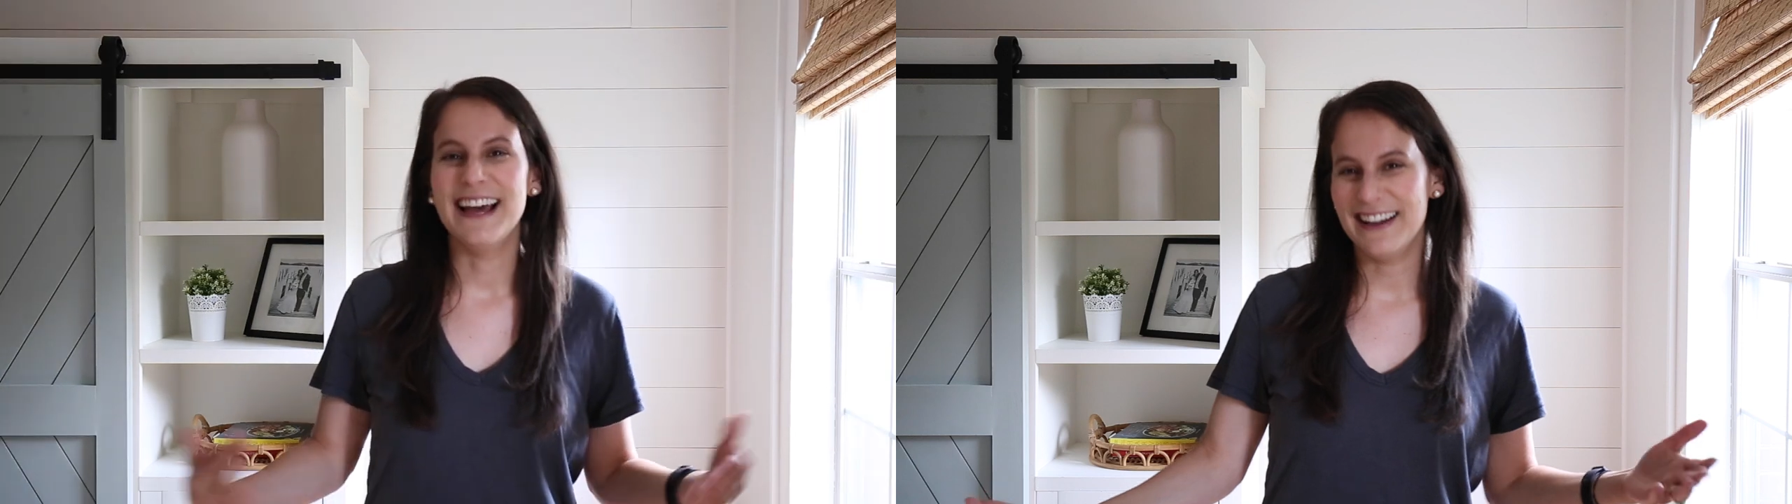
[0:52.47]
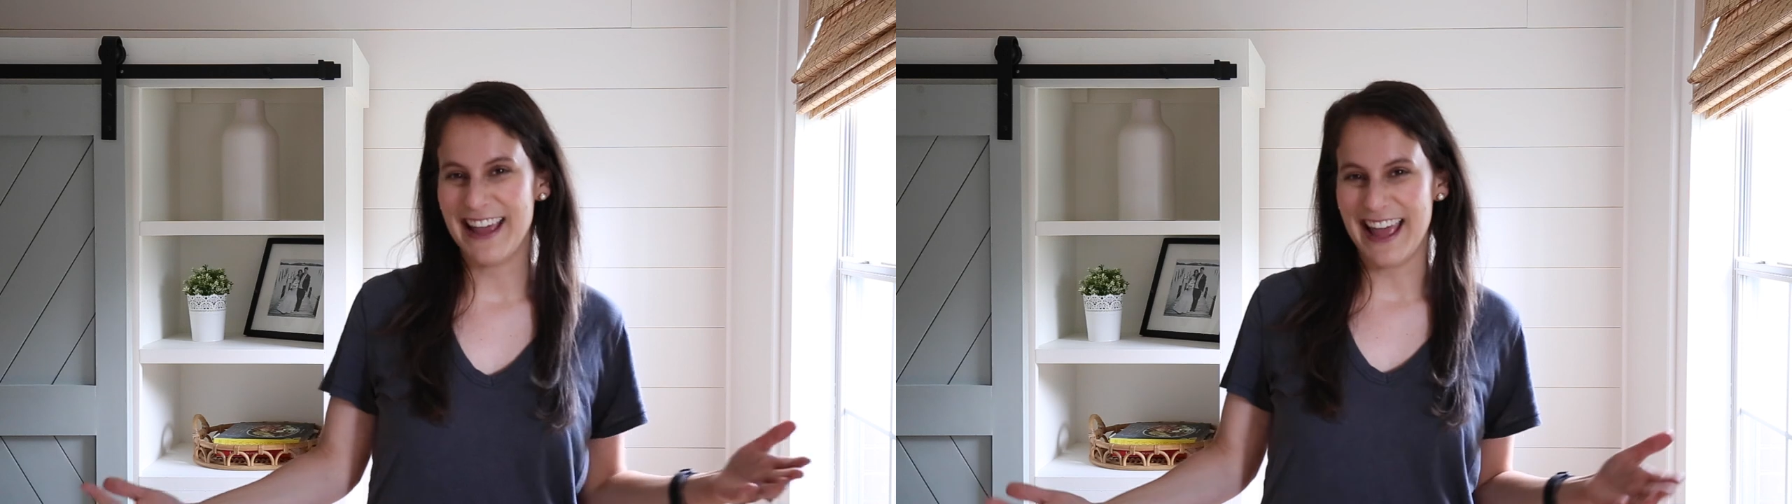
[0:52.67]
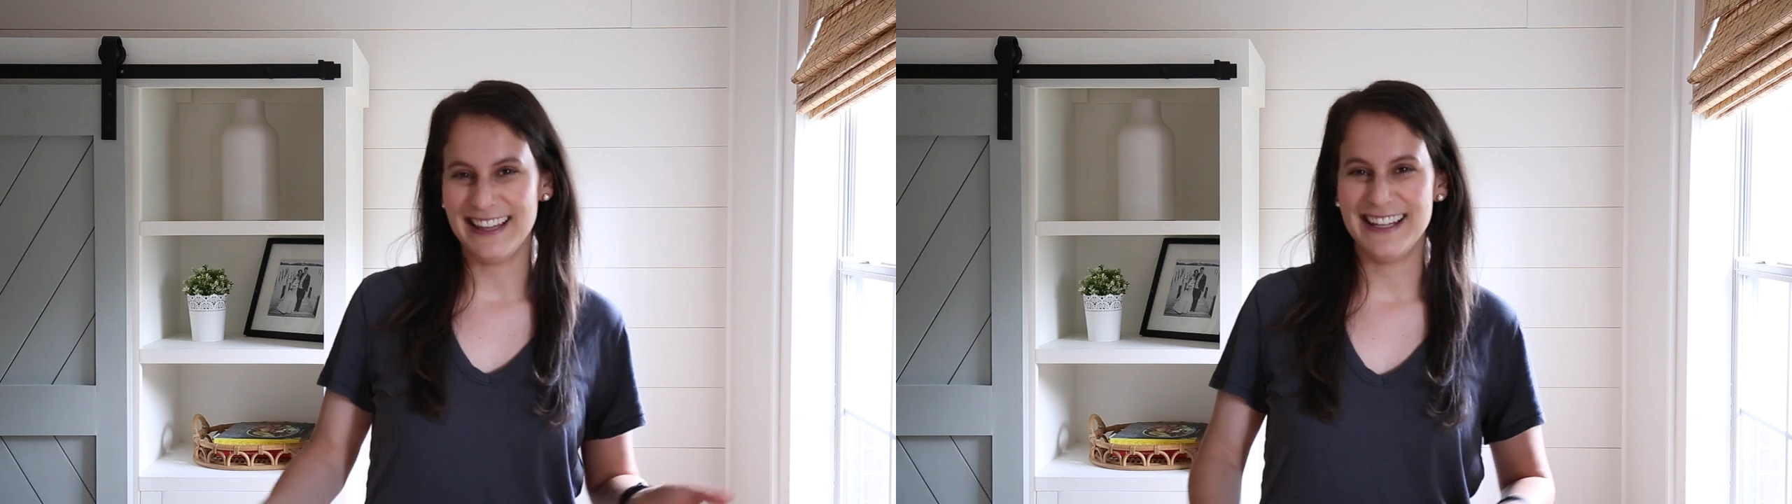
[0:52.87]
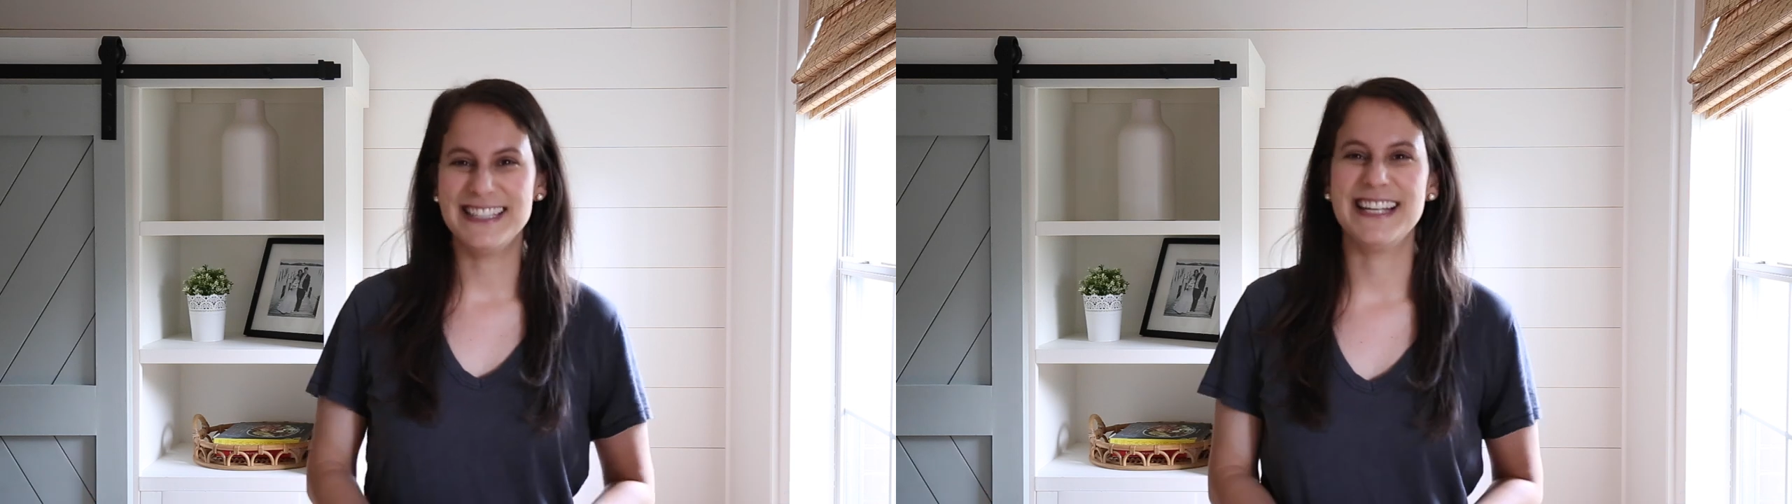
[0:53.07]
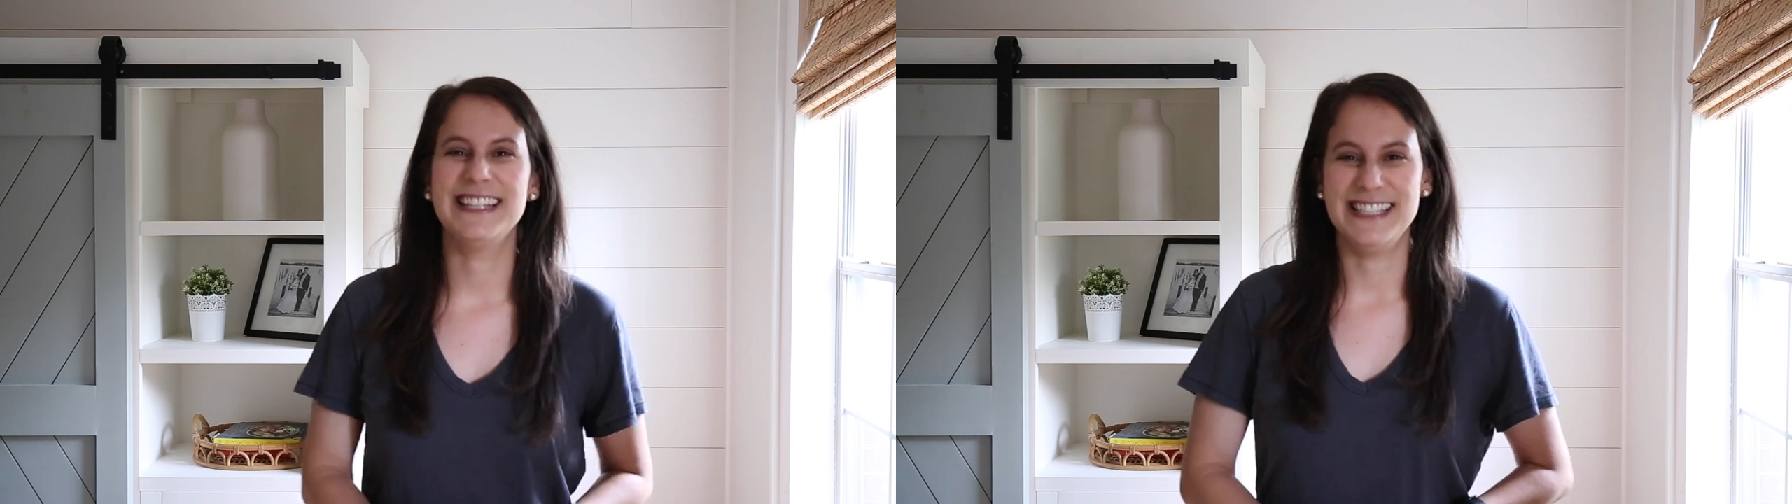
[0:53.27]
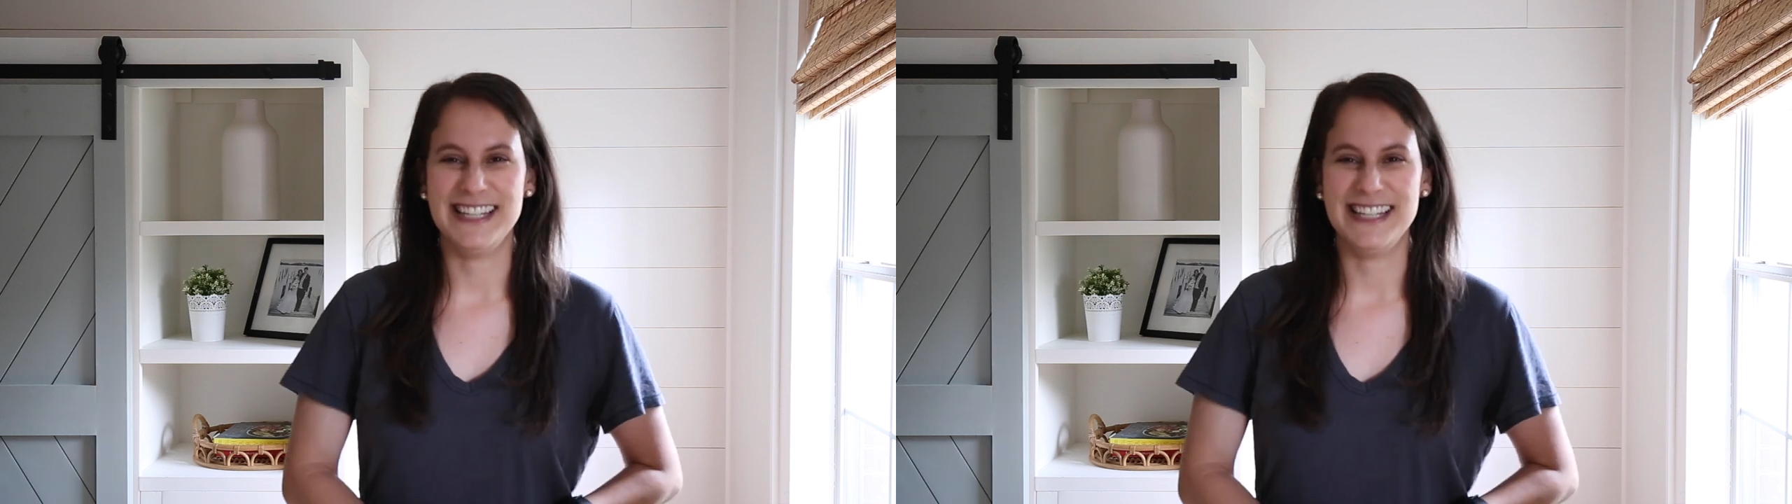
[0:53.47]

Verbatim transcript: Okay, let's get